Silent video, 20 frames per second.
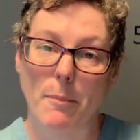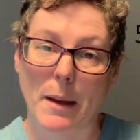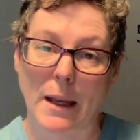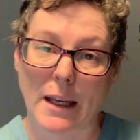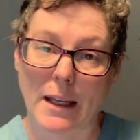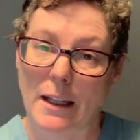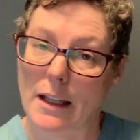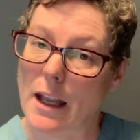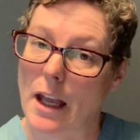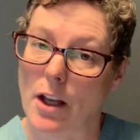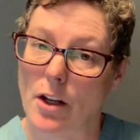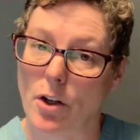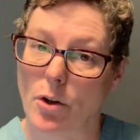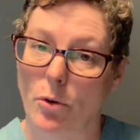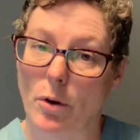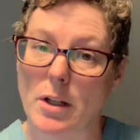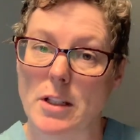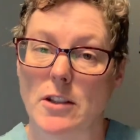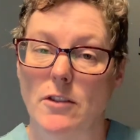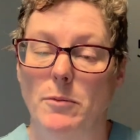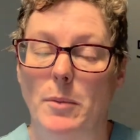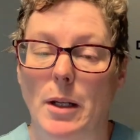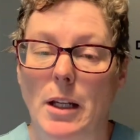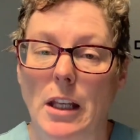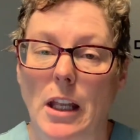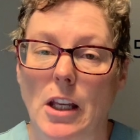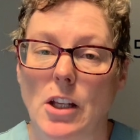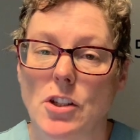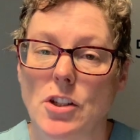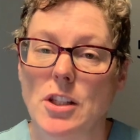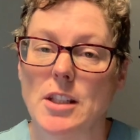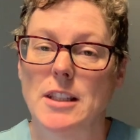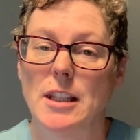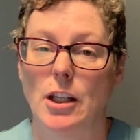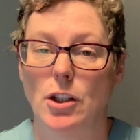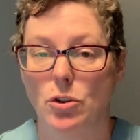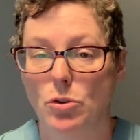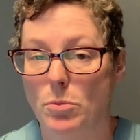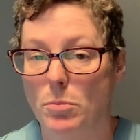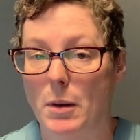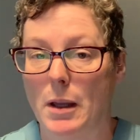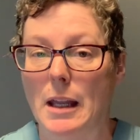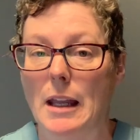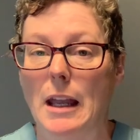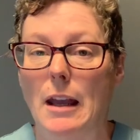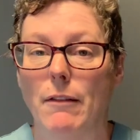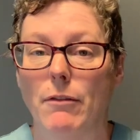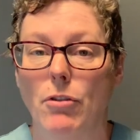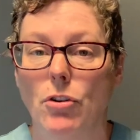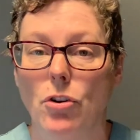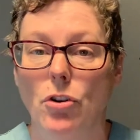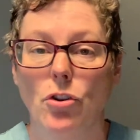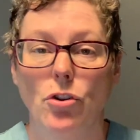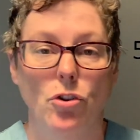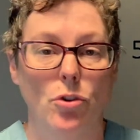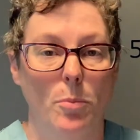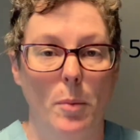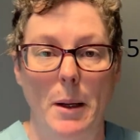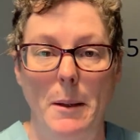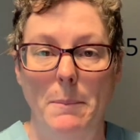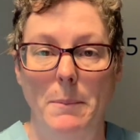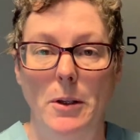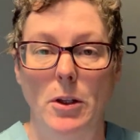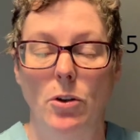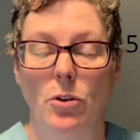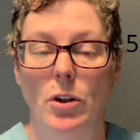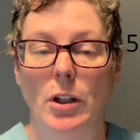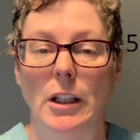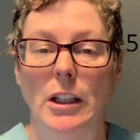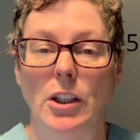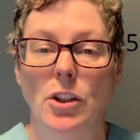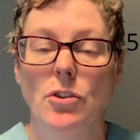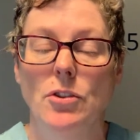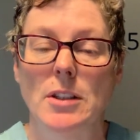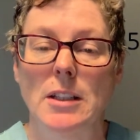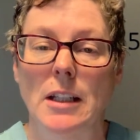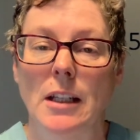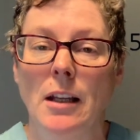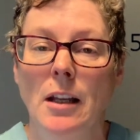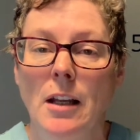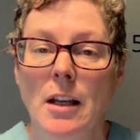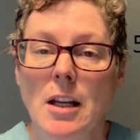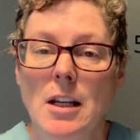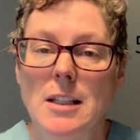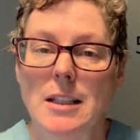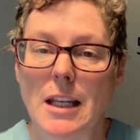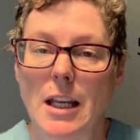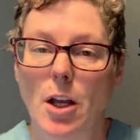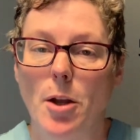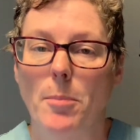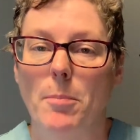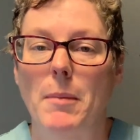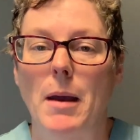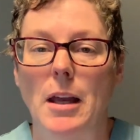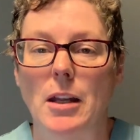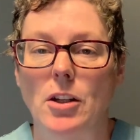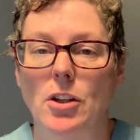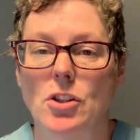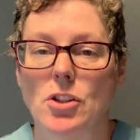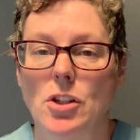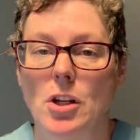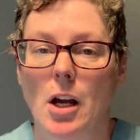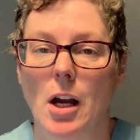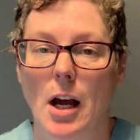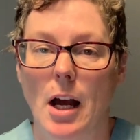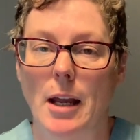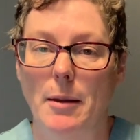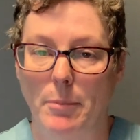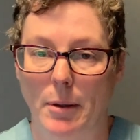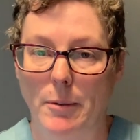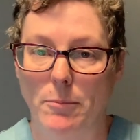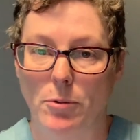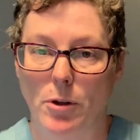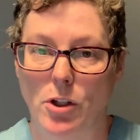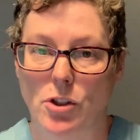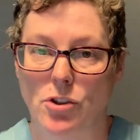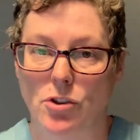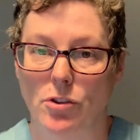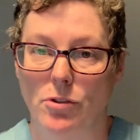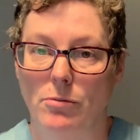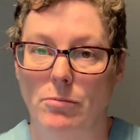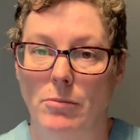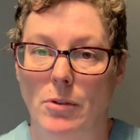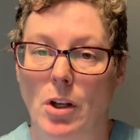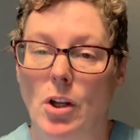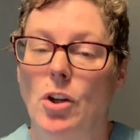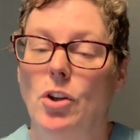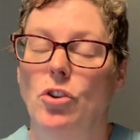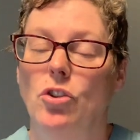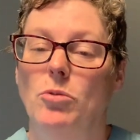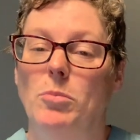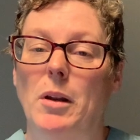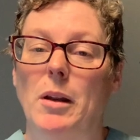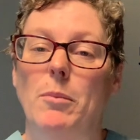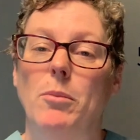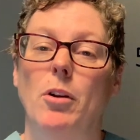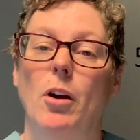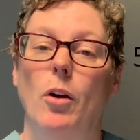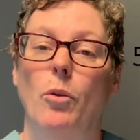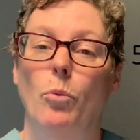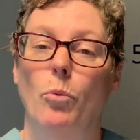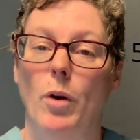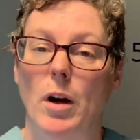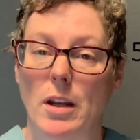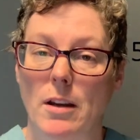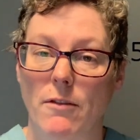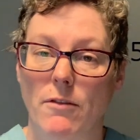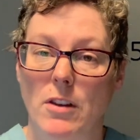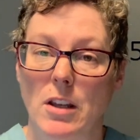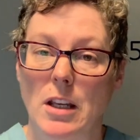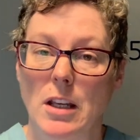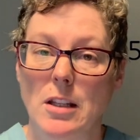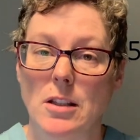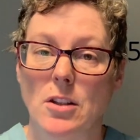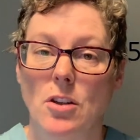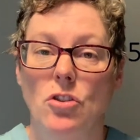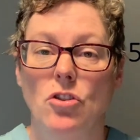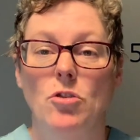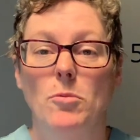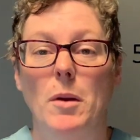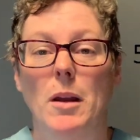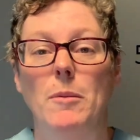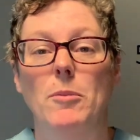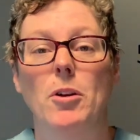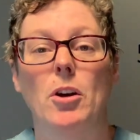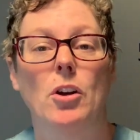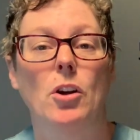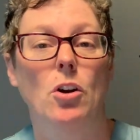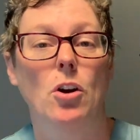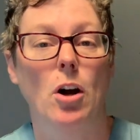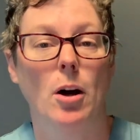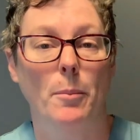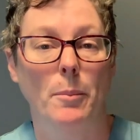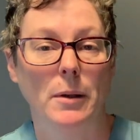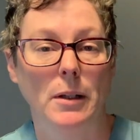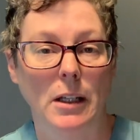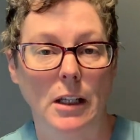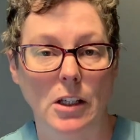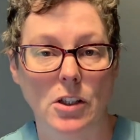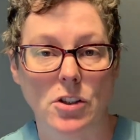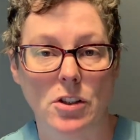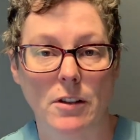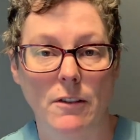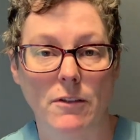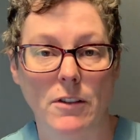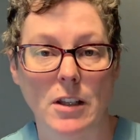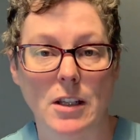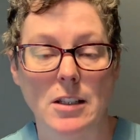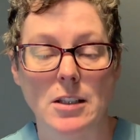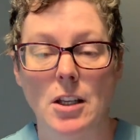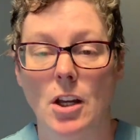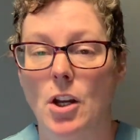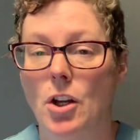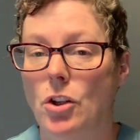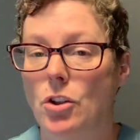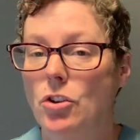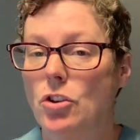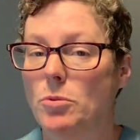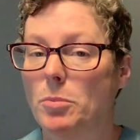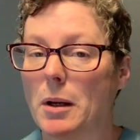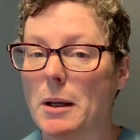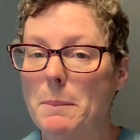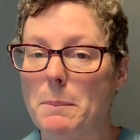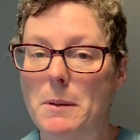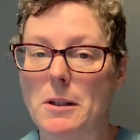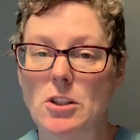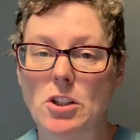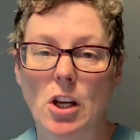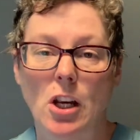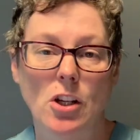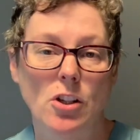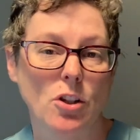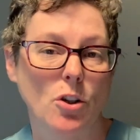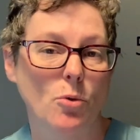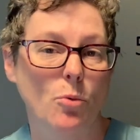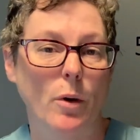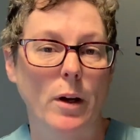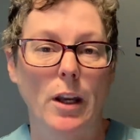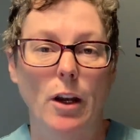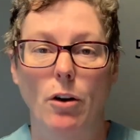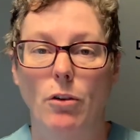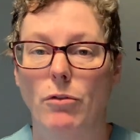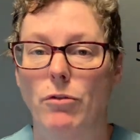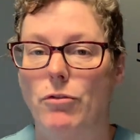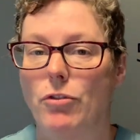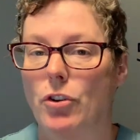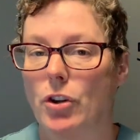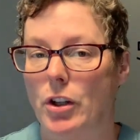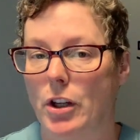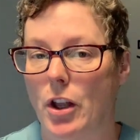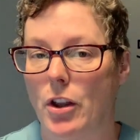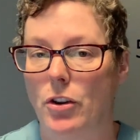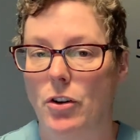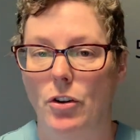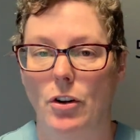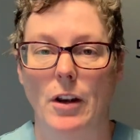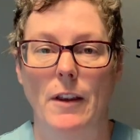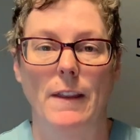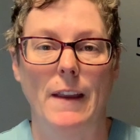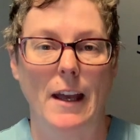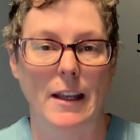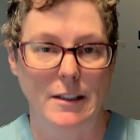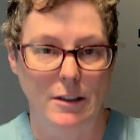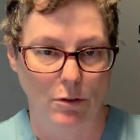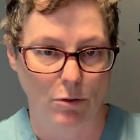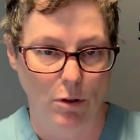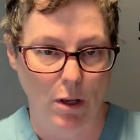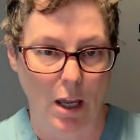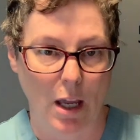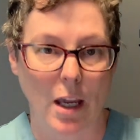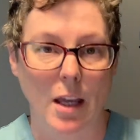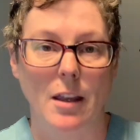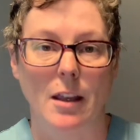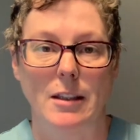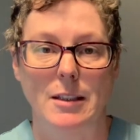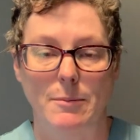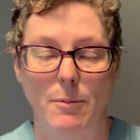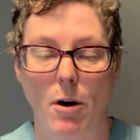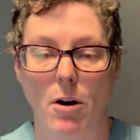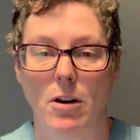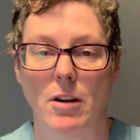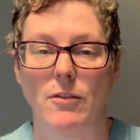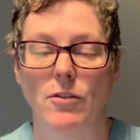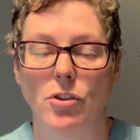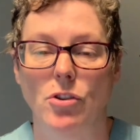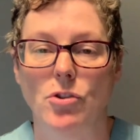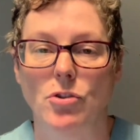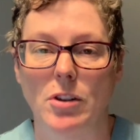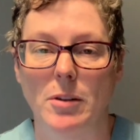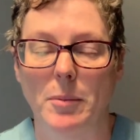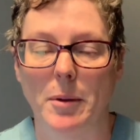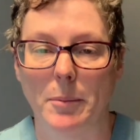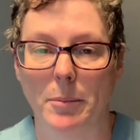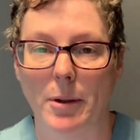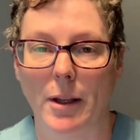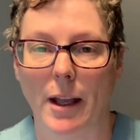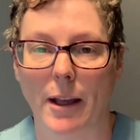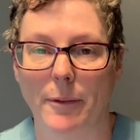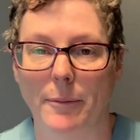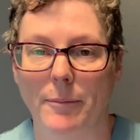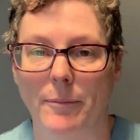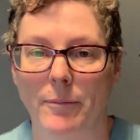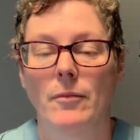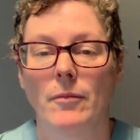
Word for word: main categories of medications that you may have heard you might be currently using to help manage high blood pressure. You may be on one of these, you may be on a combination of these, you might be changing one out for another, and that's okay, that's part of your treatment plan.